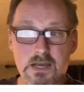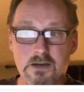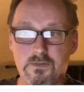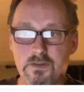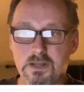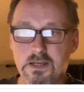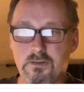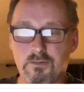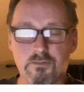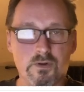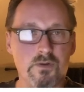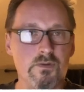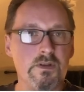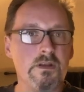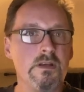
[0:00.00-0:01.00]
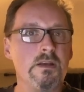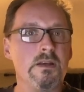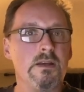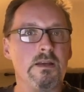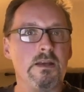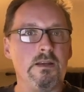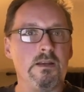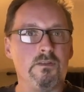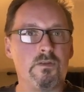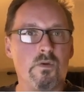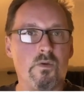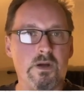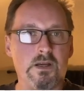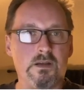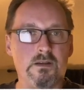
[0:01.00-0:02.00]
if this route is
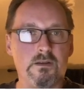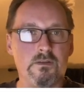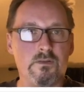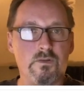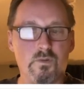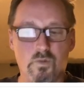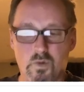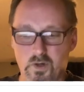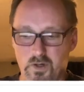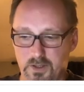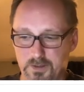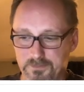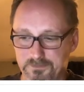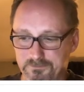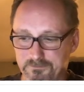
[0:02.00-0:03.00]
going to work.